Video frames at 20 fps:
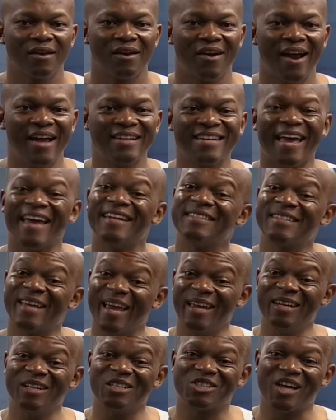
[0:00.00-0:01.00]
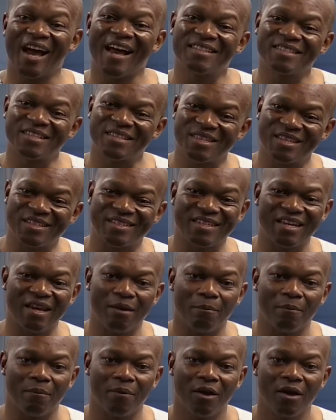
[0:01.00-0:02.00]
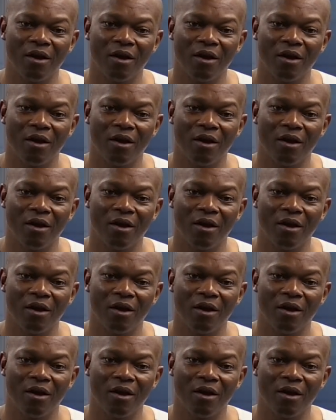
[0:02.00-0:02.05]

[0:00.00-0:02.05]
Right? And it energizes the team.